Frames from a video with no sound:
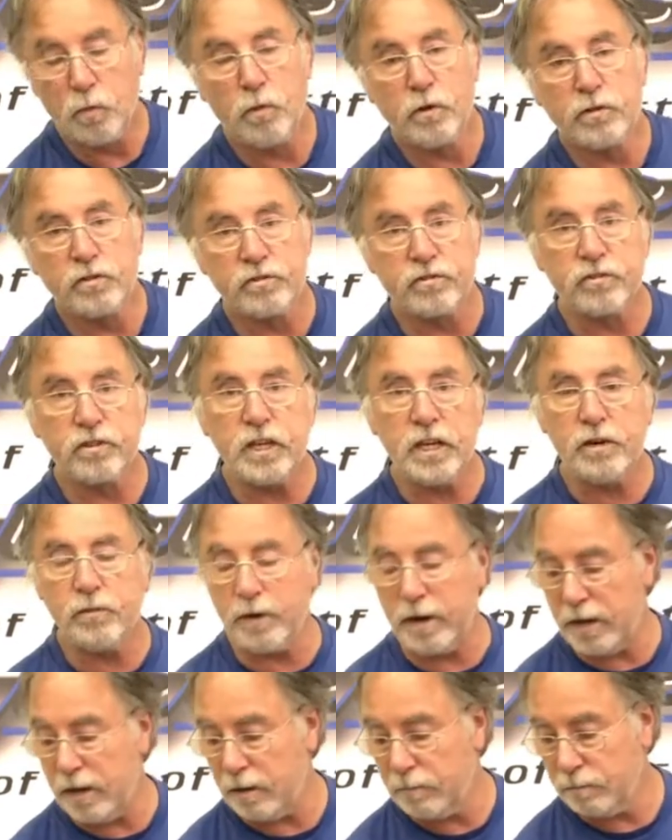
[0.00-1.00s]
with a ski
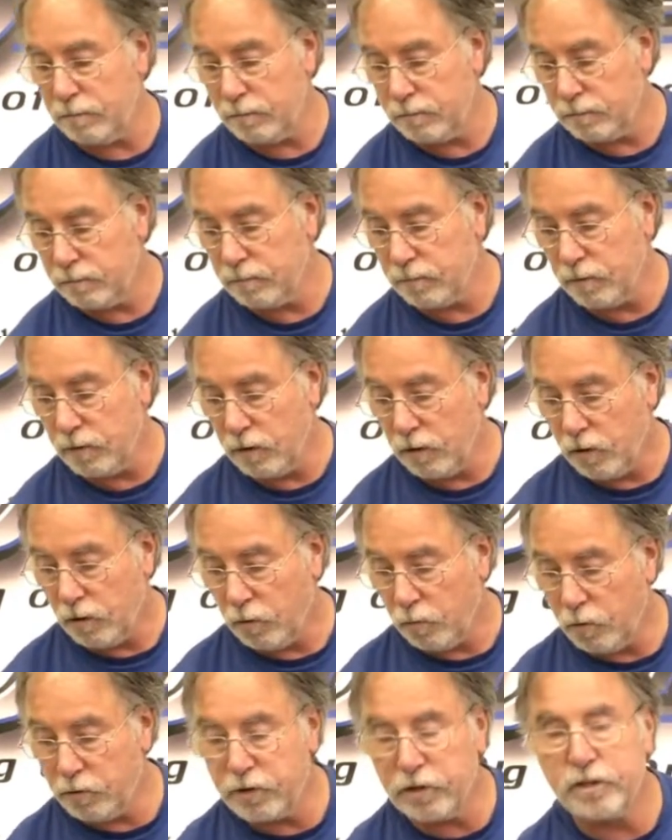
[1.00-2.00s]
ram,
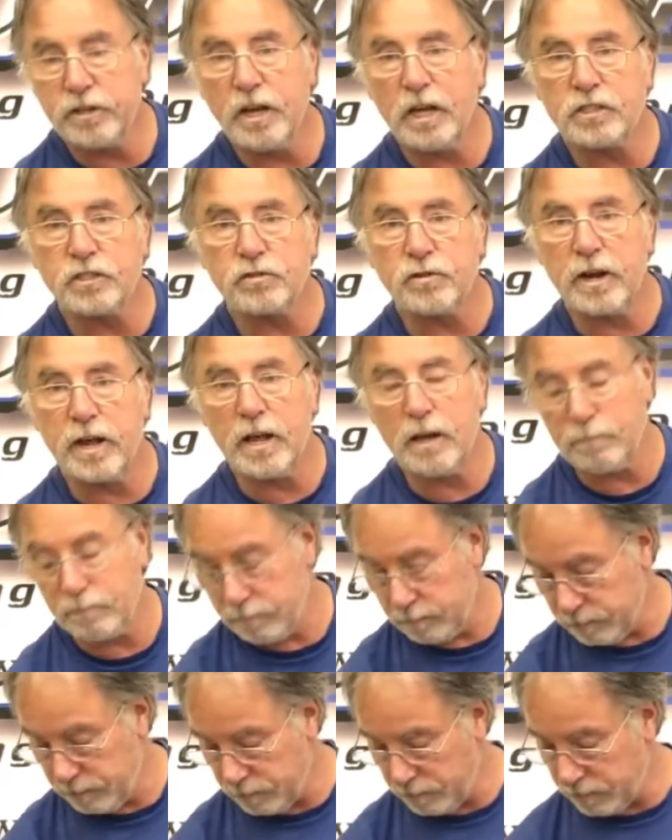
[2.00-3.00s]
with a
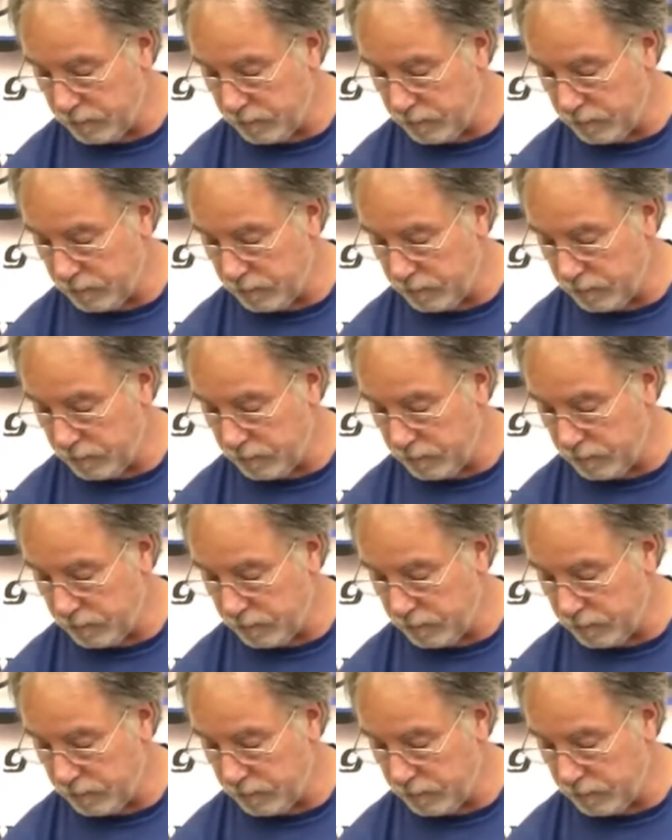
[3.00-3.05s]
DustRam.